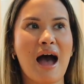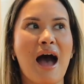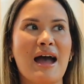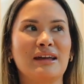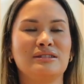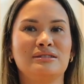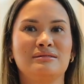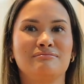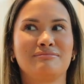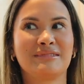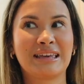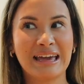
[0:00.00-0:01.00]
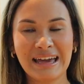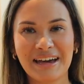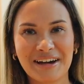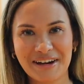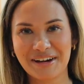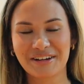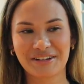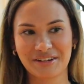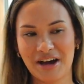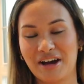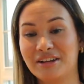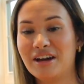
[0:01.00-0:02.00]
I get
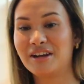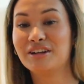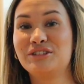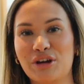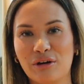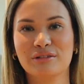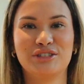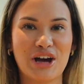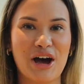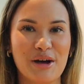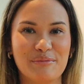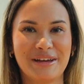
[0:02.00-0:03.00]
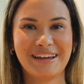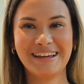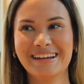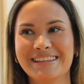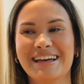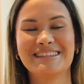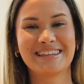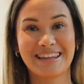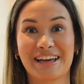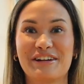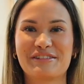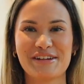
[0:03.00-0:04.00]
an adult job. That's
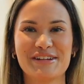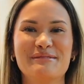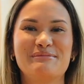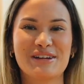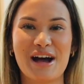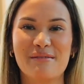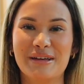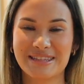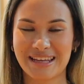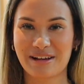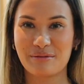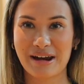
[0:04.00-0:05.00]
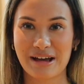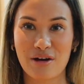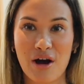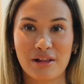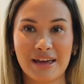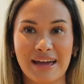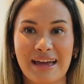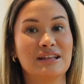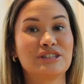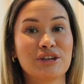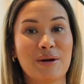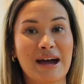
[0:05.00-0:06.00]
like a grown-up job. That's like what I call it.
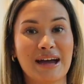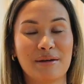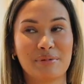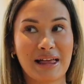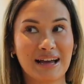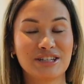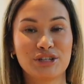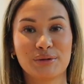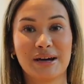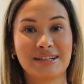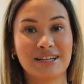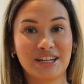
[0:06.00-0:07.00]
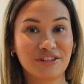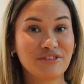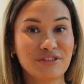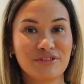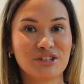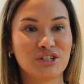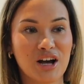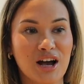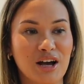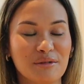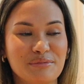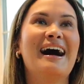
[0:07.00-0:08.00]
And so I applied to a ton of different
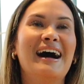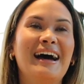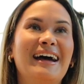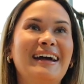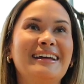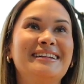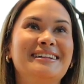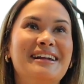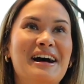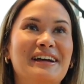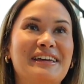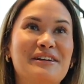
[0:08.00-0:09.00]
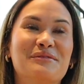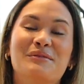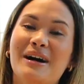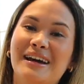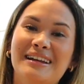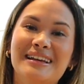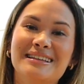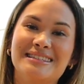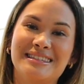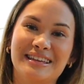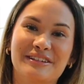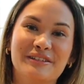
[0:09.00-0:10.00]
jobs. I did not get one
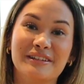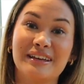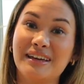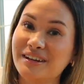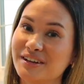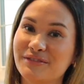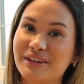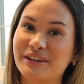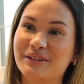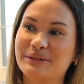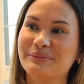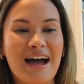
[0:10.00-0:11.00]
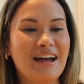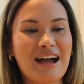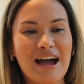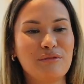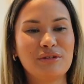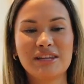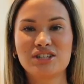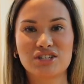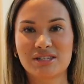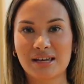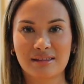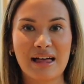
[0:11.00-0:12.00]
single interview. I really
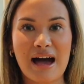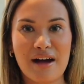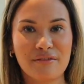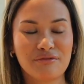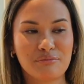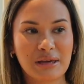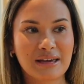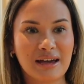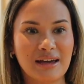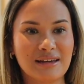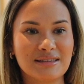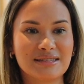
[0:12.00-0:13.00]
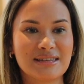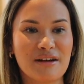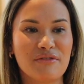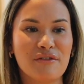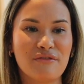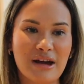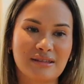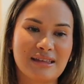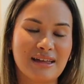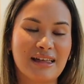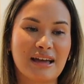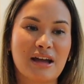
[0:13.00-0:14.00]
just like laugh because of the fact
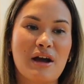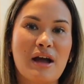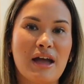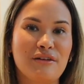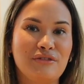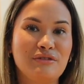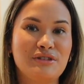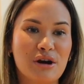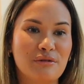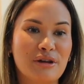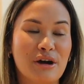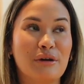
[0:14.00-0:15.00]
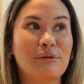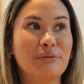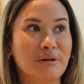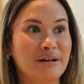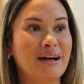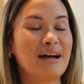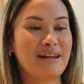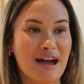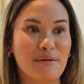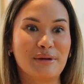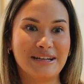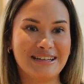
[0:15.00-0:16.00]
that like, if you don't know, well,
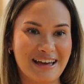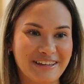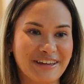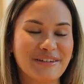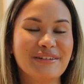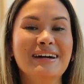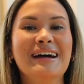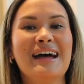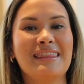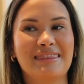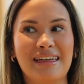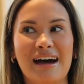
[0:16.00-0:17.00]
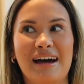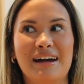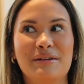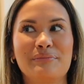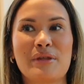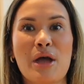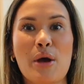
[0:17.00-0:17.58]
now I'm gonna tell you that